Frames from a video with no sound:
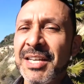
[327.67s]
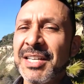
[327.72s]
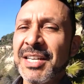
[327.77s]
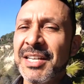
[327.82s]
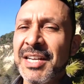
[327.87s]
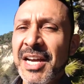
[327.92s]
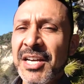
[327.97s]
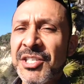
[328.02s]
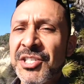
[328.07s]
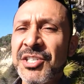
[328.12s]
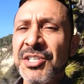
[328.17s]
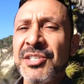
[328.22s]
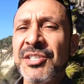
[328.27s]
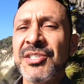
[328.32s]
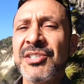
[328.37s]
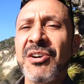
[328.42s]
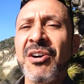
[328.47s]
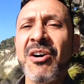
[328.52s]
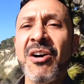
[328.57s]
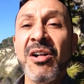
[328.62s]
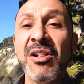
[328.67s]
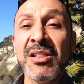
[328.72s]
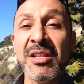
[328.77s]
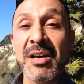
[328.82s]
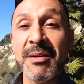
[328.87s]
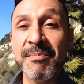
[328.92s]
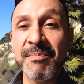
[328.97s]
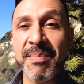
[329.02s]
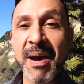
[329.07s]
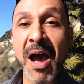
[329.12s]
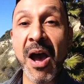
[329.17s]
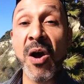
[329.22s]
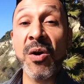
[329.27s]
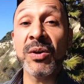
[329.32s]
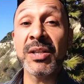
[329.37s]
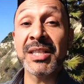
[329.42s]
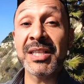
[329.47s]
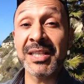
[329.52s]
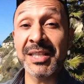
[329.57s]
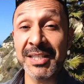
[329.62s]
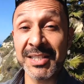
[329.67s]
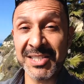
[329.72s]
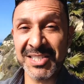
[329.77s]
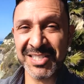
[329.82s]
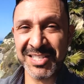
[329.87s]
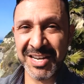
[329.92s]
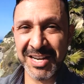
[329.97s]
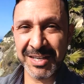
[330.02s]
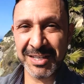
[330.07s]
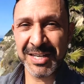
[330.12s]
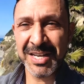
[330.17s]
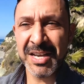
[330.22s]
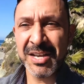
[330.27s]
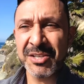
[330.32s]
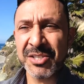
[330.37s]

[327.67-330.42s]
Connection is all about listening.